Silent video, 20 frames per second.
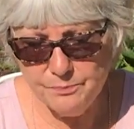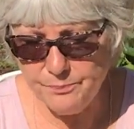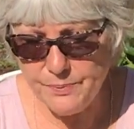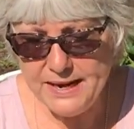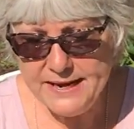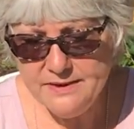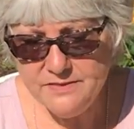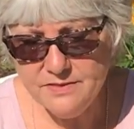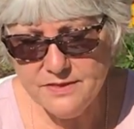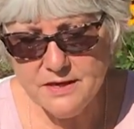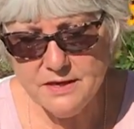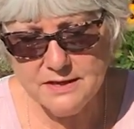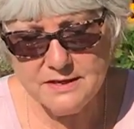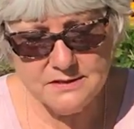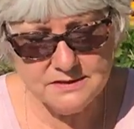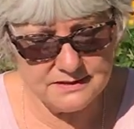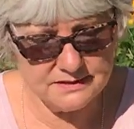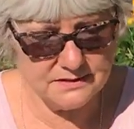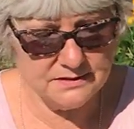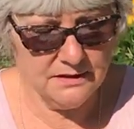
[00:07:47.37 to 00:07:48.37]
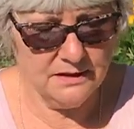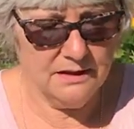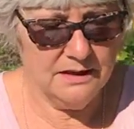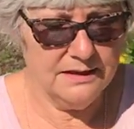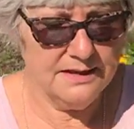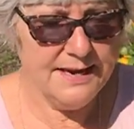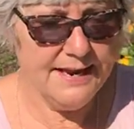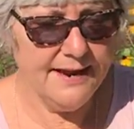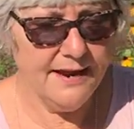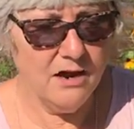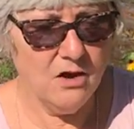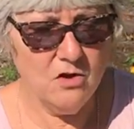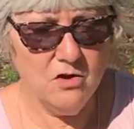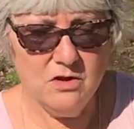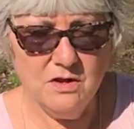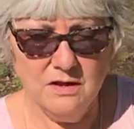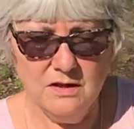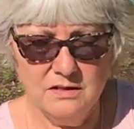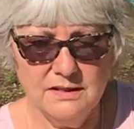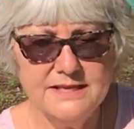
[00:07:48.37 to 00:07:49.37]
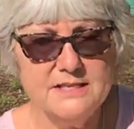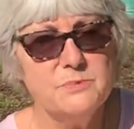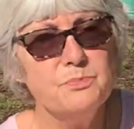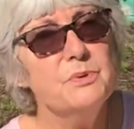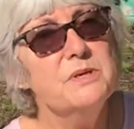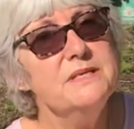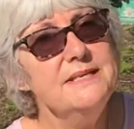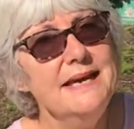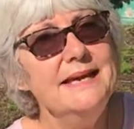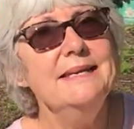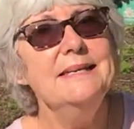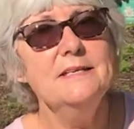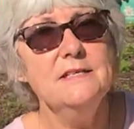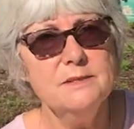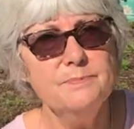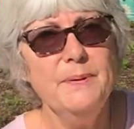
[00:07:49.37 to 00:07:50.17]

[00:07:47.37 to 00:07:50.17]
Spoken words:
paint this. Now, let's pretend it's